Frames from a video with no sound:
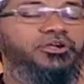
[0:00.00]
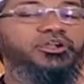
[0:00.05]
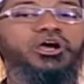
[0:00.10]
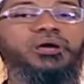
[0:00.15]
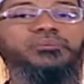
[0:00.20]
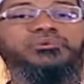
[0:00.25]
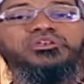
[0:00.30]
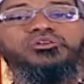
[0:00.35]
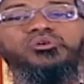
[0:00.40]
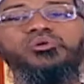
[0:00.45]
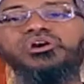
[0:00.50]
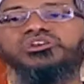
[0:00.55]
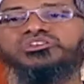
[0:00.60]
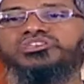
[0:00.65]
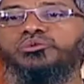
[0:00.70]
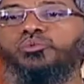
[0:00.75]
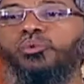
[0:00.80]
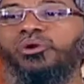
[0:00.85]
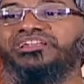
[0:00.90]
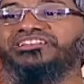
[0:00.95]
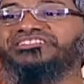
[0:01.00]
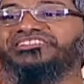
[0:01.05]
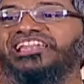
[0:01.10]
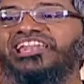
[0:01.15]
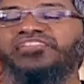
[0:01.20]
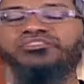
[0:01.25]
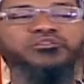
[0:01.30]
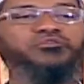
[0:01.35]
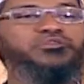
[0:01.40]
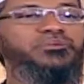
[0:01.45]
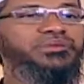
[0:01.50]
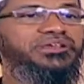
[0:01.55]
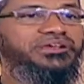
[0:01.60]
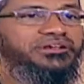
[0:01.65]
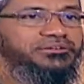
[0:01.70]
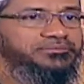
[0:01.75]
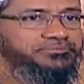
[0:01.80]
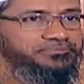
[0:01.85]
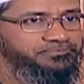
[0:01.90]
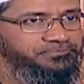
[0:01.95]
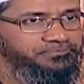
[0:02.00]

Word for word: Now coming to a question, what is the length of the beard?